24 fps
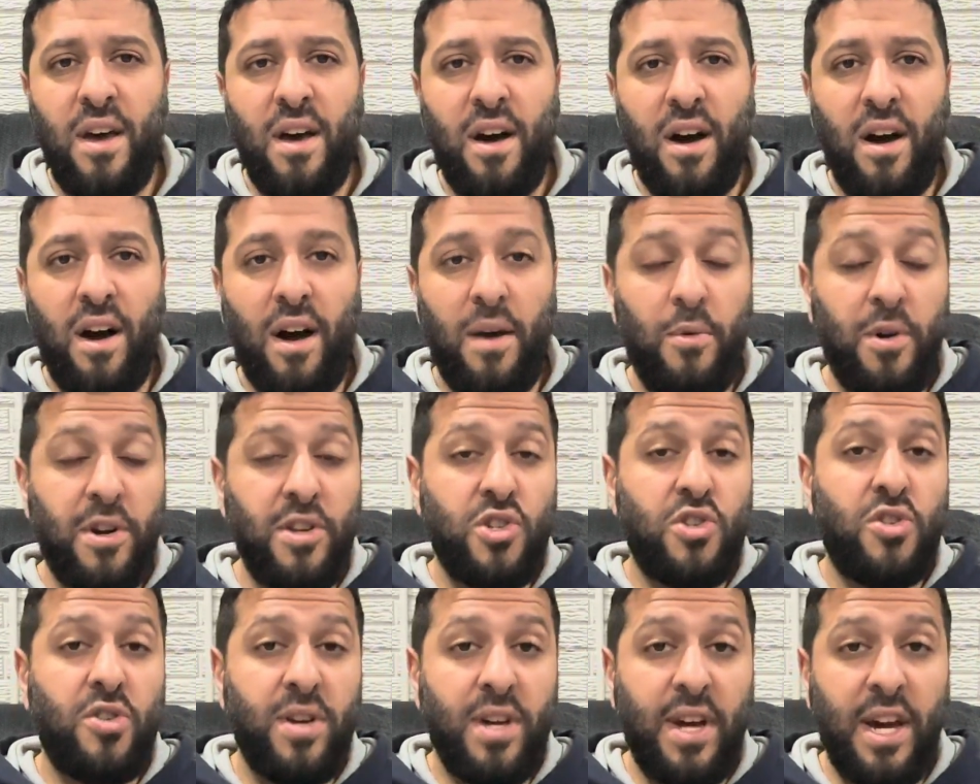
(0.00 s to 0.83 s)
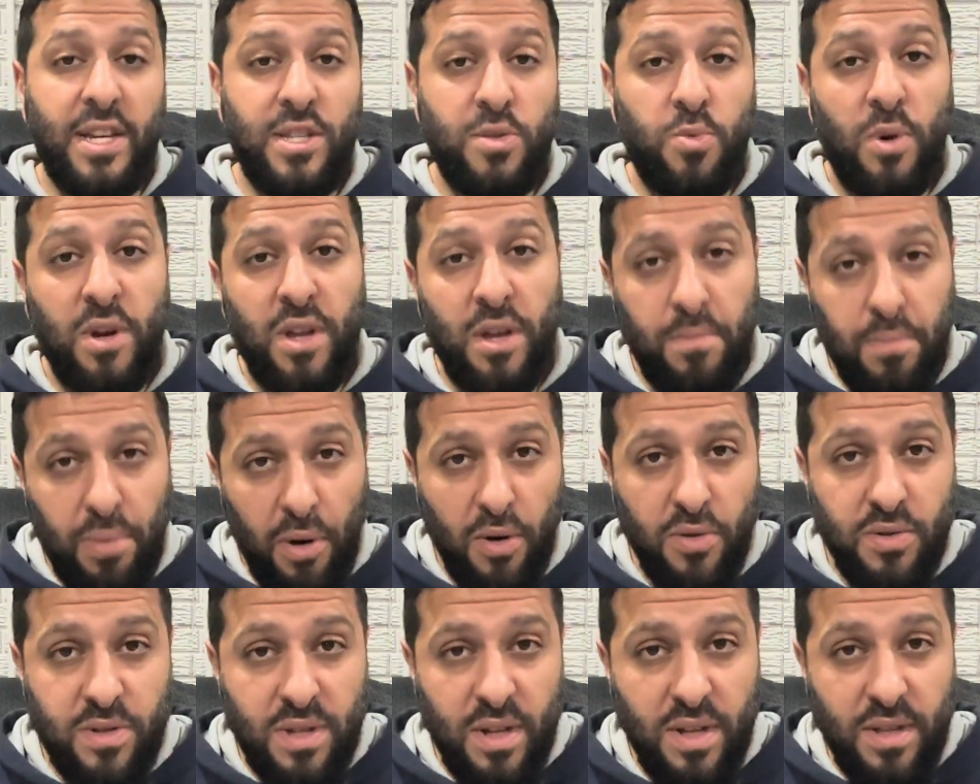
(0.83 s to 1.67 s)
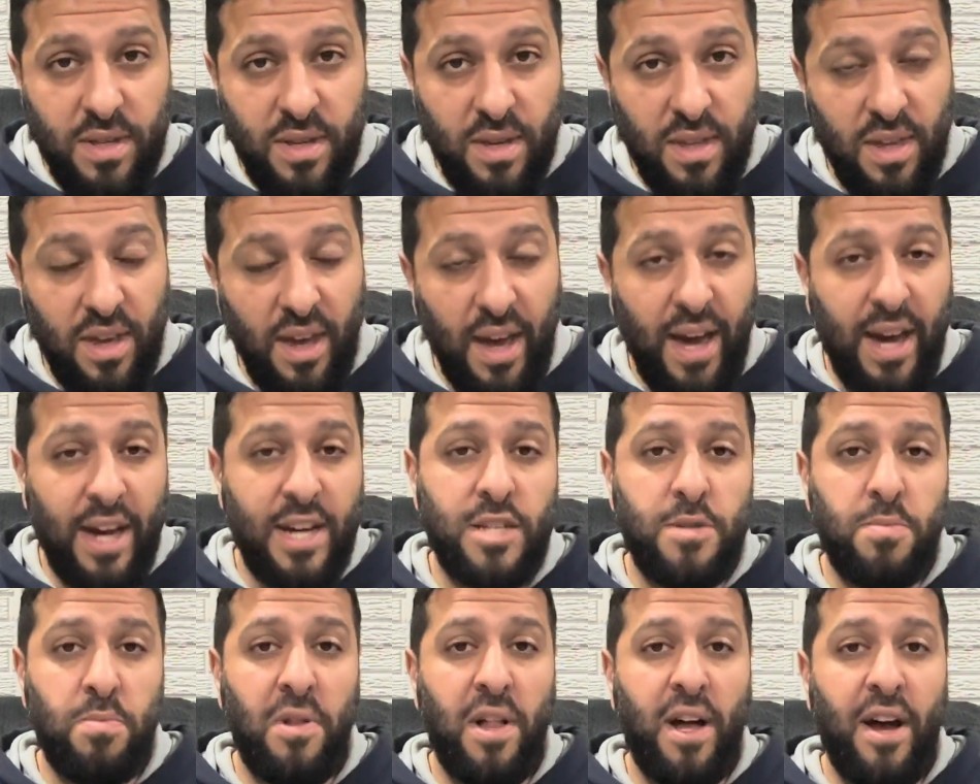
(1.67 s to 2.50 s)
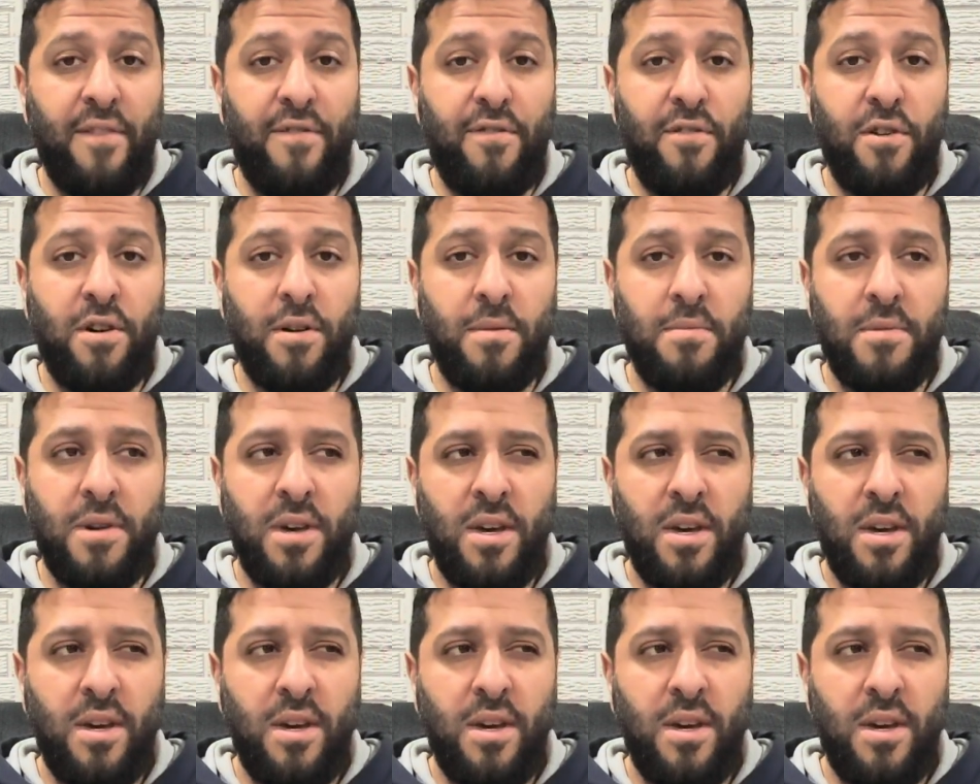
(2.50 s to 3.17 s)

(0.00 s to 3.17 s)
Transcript: Uh, I want to show you guys what he posted to the X platform.